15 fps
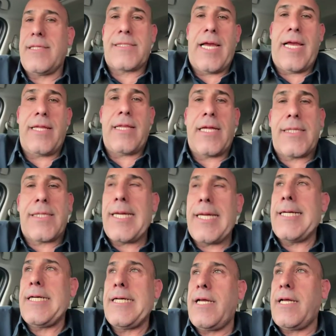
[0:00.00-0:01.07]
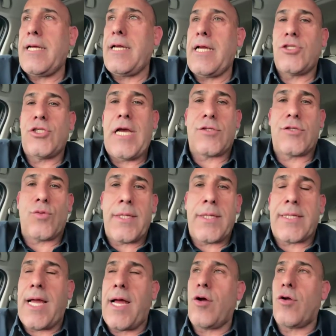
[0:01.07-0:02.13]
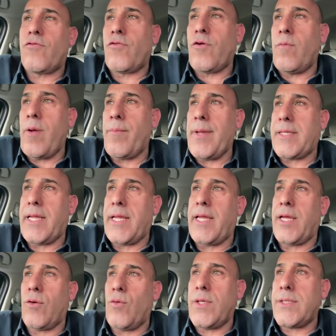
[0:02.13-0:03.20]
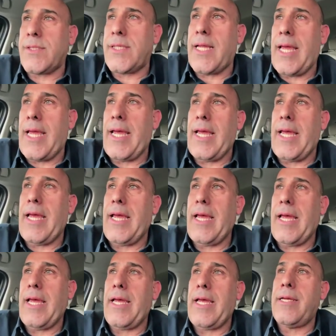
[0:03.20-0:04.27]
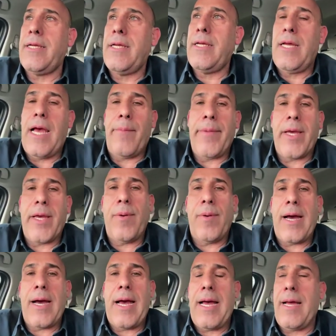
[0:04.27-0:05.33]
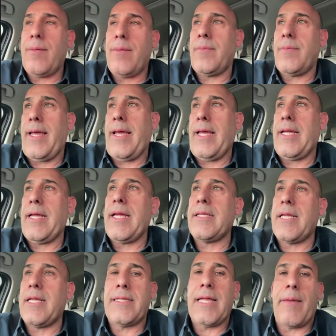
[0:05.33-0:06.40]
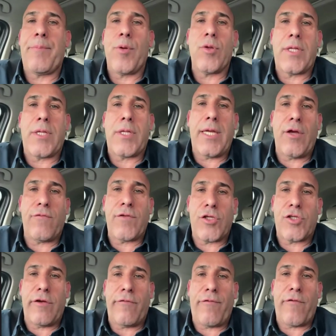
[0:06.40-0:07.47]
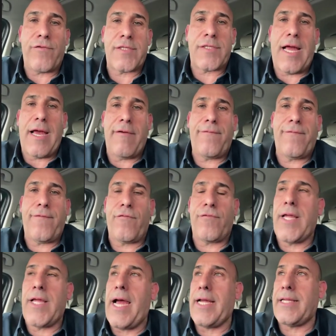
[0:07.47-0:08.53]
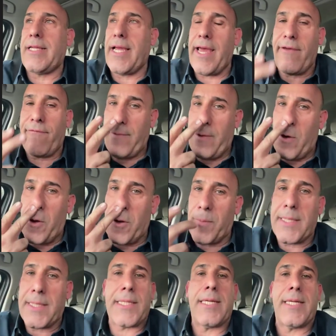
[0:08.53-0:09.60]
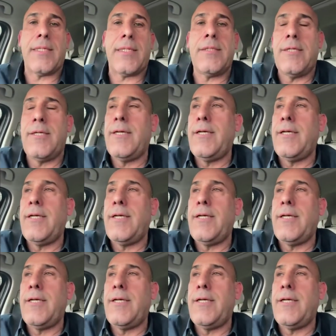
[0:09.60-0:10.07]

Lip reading: say that I just went out from a meeting with the Amir Baram, the deputy of the chief of staff of the IDF, a long meeting,